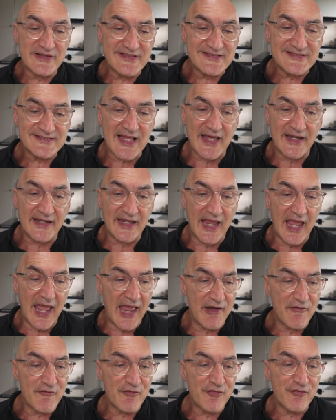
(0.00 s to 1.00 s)
study
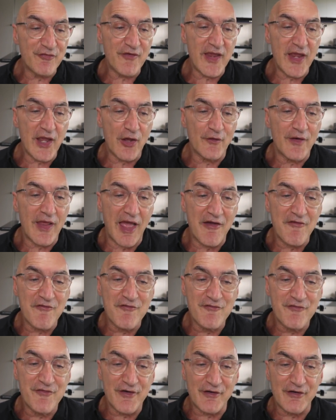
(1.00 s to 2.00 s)
and found a
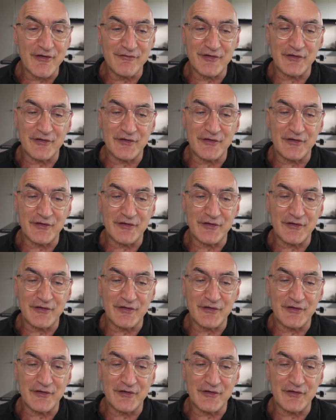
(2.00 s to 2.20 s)
very,